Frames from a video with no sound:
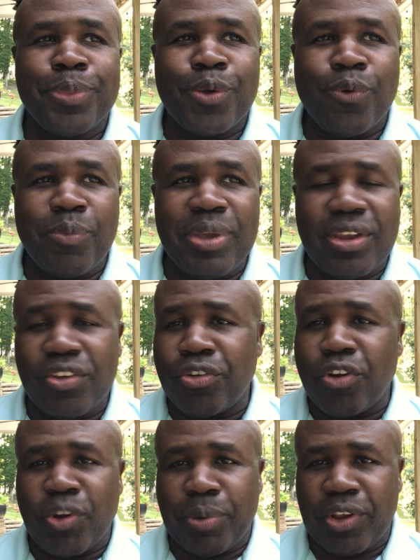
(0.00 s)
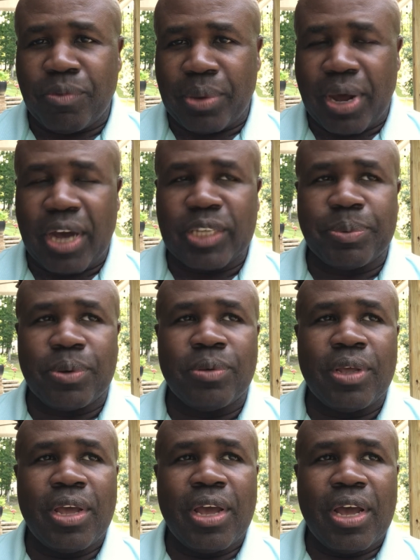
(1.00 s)
when we discharged patients from the hospital,
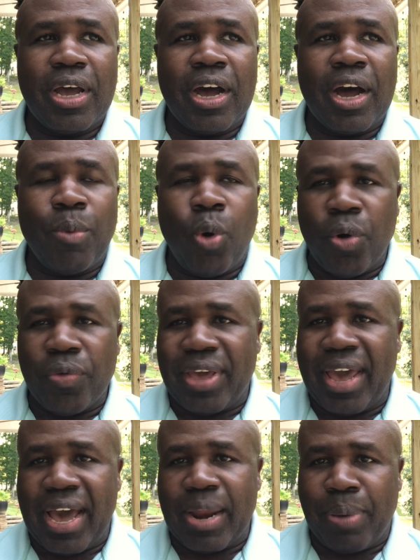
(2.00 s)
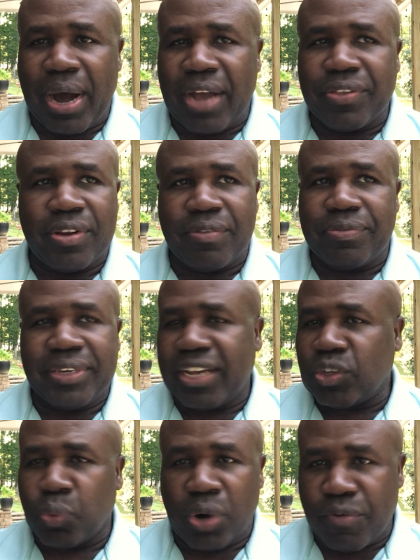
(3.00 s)
um, or they had a positive
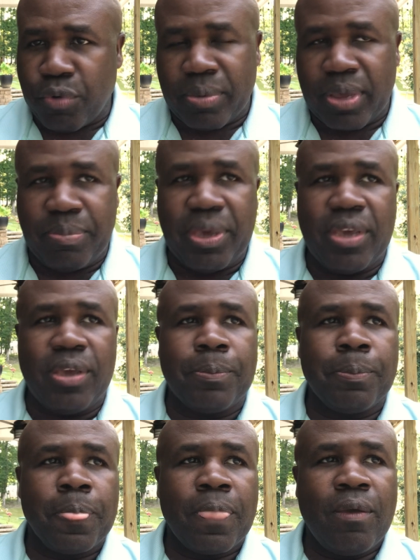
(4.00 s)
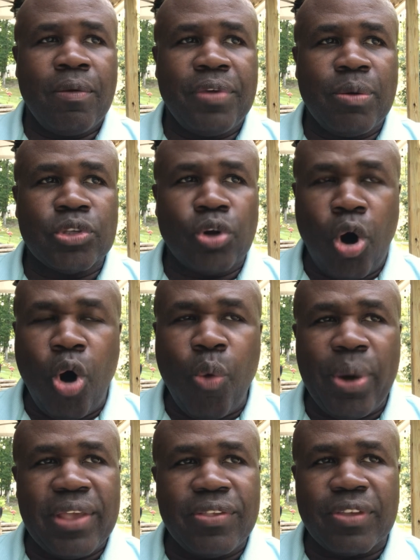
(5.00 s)
test, whatever it may be, there was
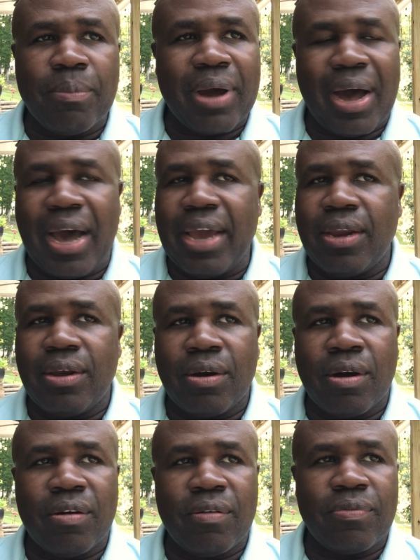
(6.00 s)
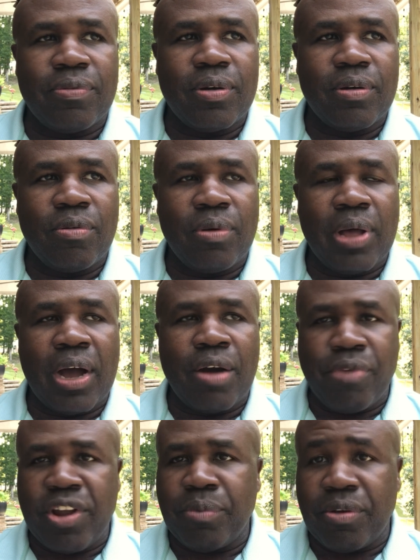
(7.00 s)
always some kind of uh,
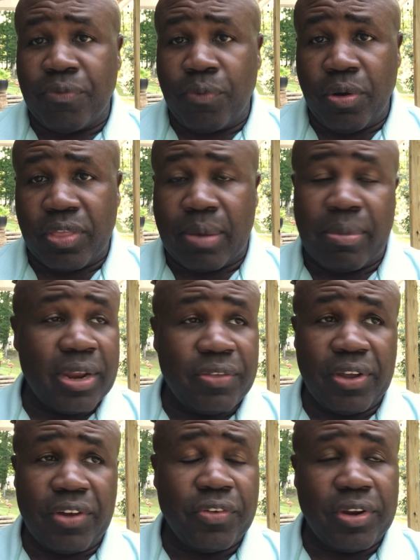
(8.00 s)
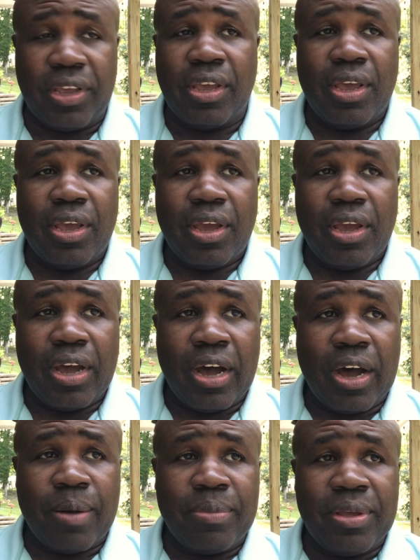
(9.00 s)
regiment for them, and essentially,
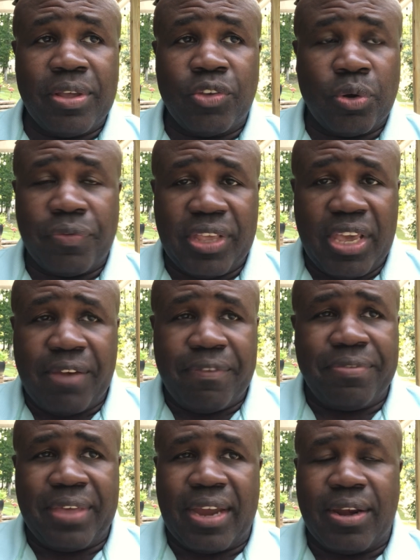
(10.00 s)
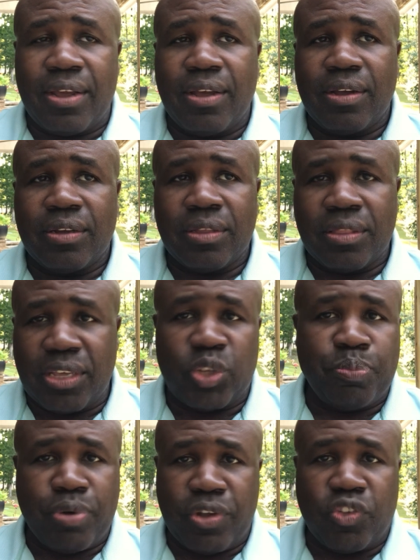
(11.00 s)
uh, sort of the if then this
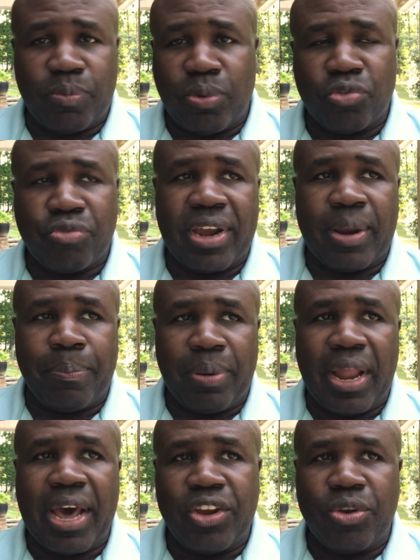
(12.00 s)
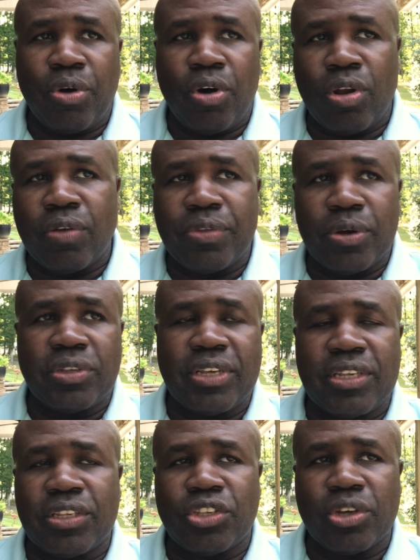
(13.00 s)
principles right applied to all of those
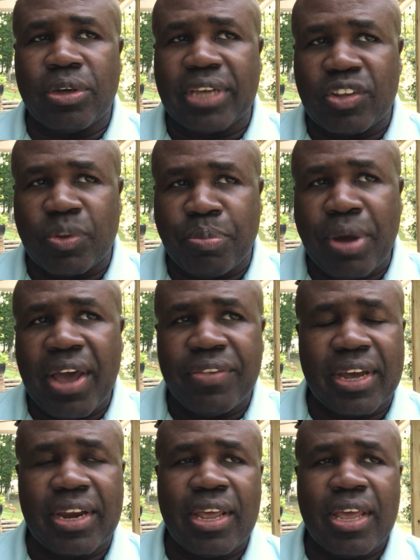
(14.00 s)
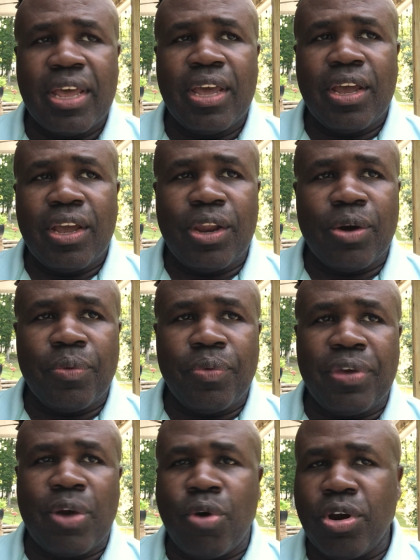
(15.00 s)
things and so i was kind of surprised that you know
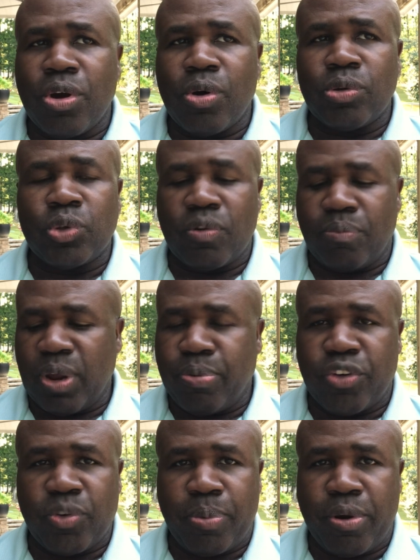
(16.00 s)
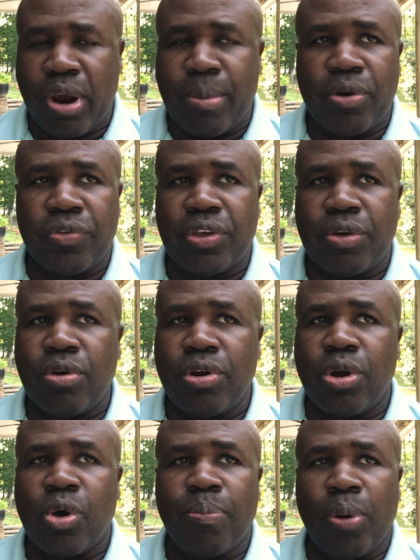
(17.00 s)
there were no sort of blood pressure parameters there were
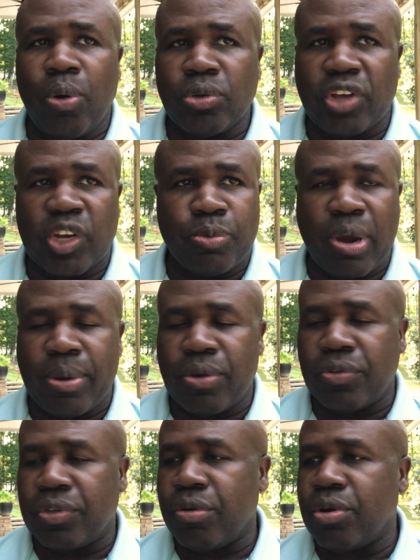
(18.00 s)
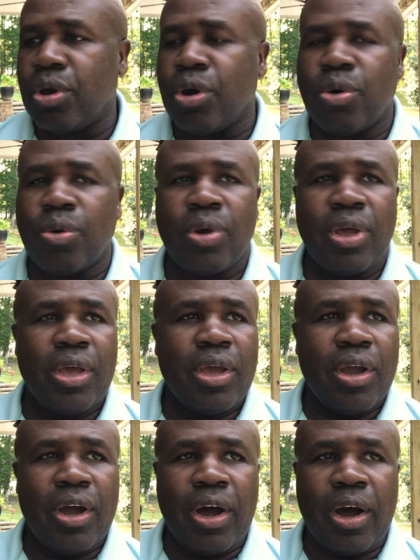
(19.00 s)
no pulse ox parameters there were no
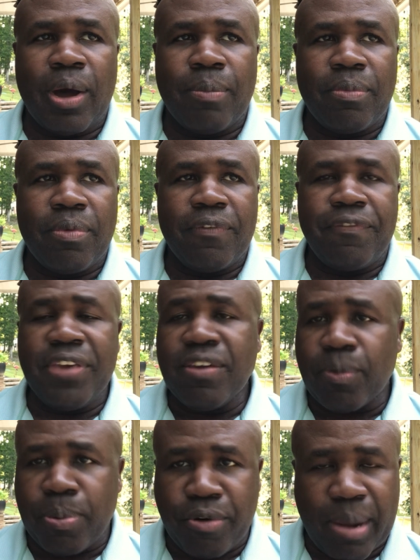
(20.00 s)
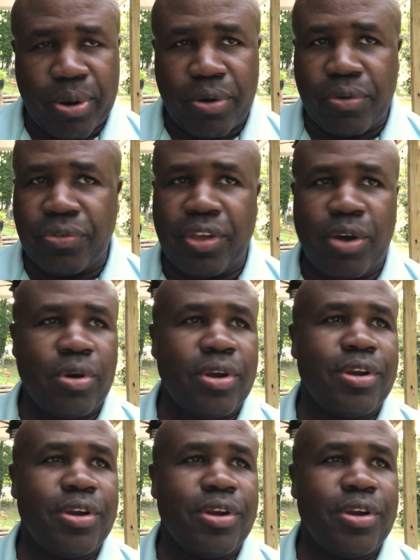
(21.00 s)
um, fever parameters there were